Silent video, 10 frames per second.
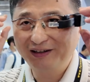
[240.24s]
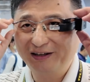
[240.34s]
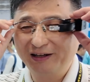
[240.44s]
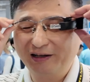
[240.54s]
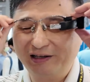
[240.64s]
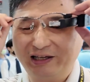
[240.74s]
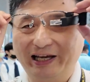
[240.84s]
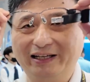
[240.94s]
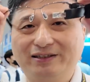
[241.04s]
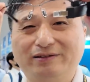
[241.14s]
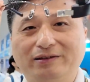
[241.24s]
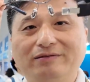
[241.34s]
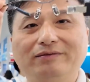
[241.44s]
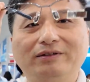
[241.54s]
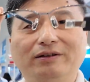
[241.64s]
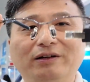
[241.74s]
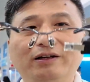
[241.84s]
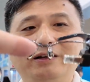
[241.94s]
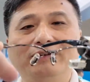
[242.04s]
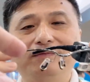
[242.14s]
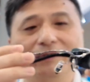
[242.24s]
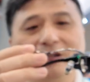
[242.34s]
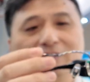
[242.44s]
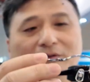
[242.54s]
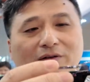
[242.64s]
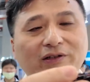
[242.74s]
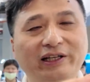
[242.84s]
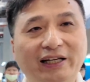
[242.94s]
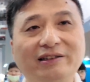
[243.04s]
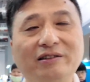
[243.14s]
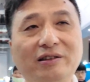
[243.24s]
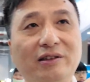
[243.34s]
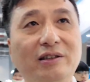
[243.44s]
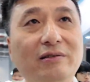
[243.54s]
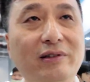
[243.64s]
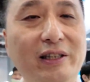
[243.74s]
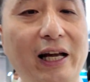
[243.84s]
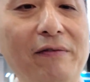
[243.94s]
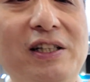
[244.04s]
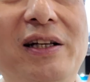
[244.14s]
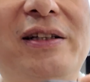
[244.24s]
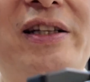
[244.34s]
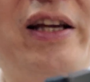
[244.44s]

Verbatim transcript: it off? Yes. And everything is in there. Yes. Everything is